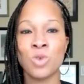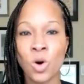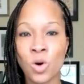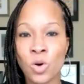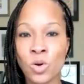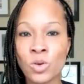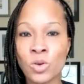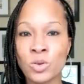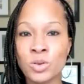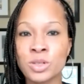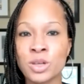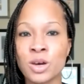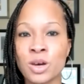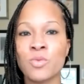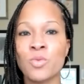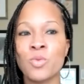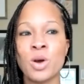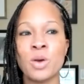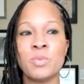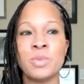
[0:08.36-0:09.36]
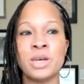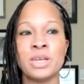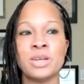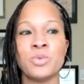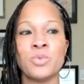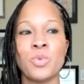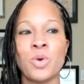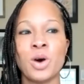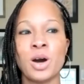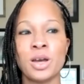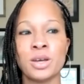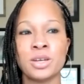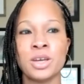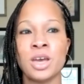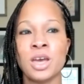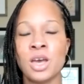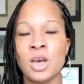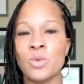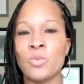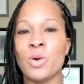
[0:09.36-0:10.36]
roles of women,
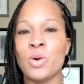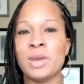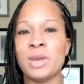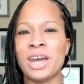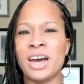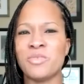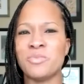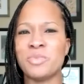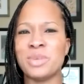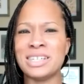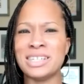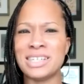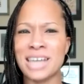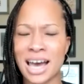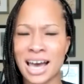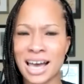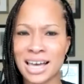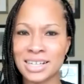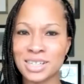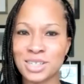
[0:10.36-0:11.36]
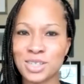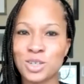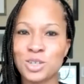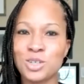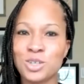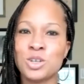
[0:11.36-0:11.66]
what women have been tasked to